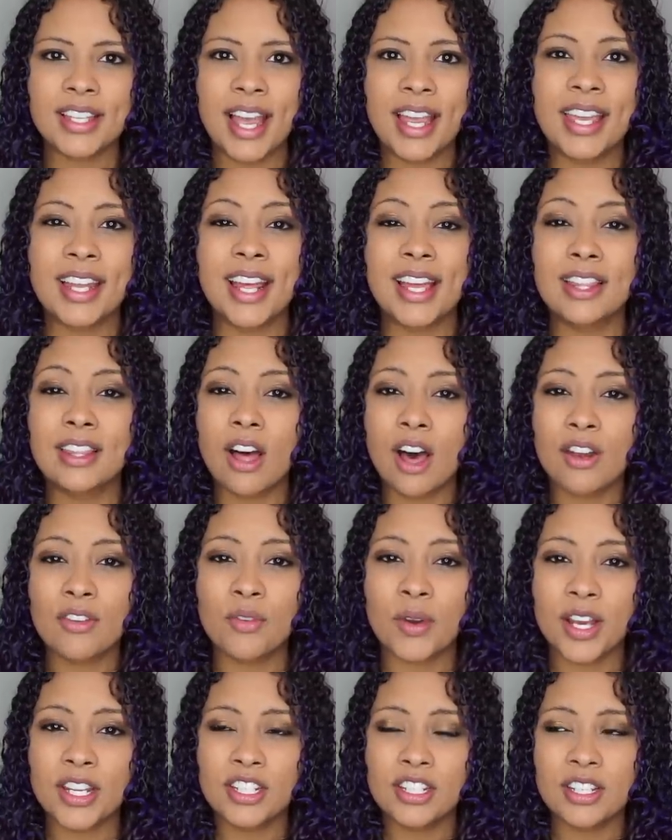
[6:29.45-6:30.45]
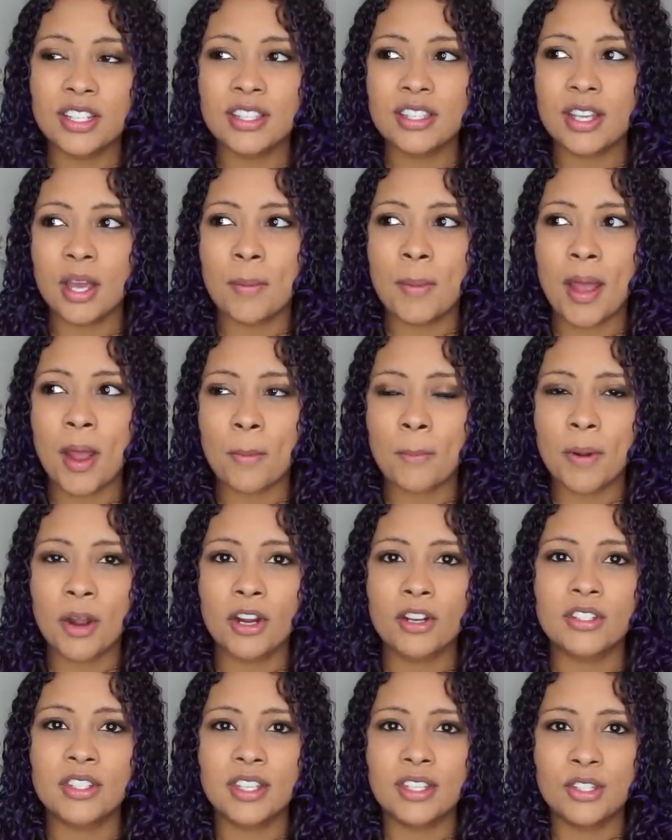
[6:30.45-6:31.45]
I get a lot of questions about
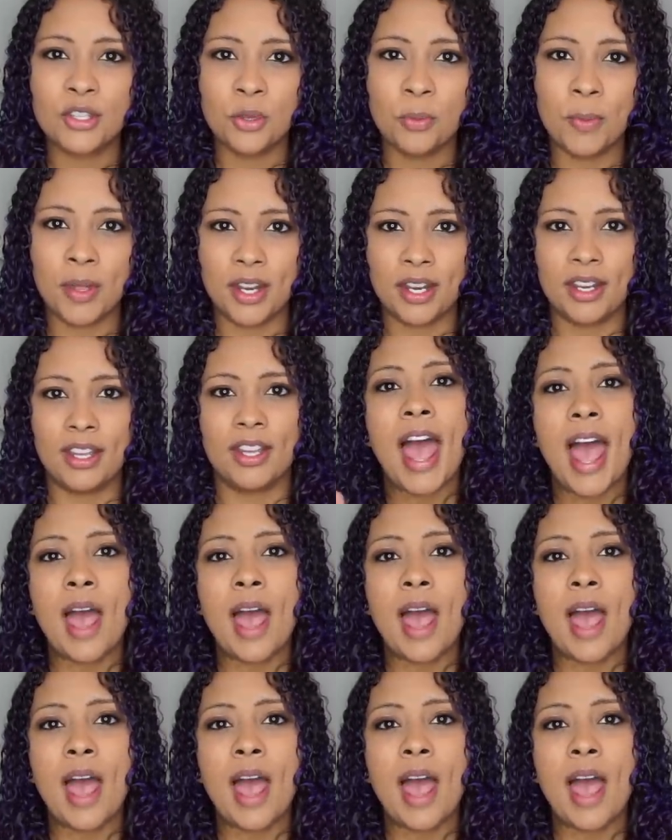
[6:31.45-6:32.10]
Percy's humidity.